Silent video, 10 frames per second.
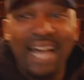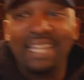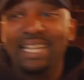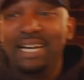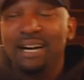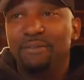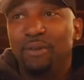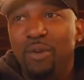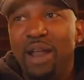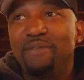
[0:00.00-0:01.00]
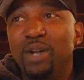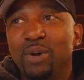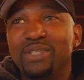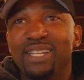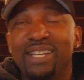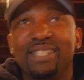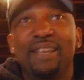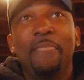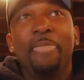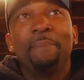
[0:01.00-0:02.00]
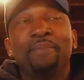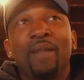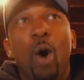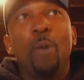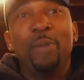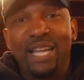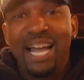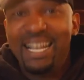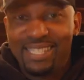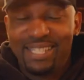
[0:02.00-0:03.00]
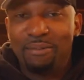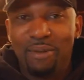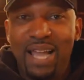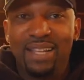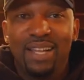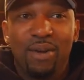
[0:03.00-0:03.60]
I love what I've noticed is open concept, right?